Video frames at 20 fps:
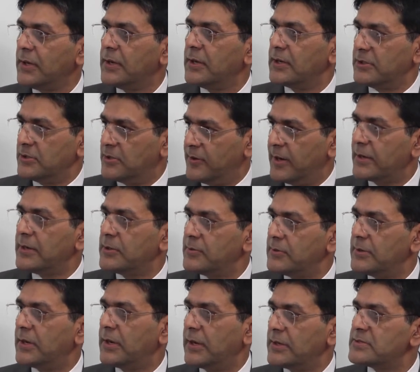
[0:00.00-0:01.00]
directly to
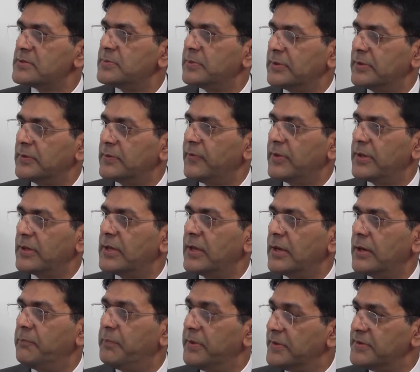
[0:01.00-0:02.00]
their customers, whether they
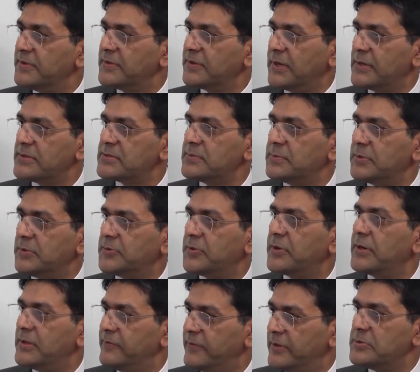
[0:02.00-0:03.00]
are business customers or
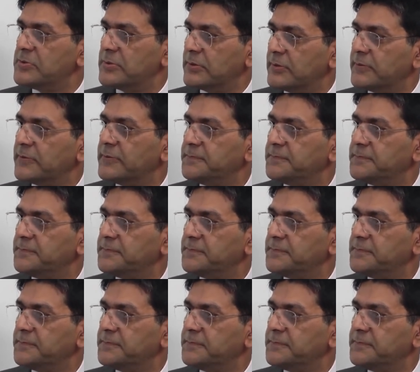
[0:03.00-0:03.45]
individuals.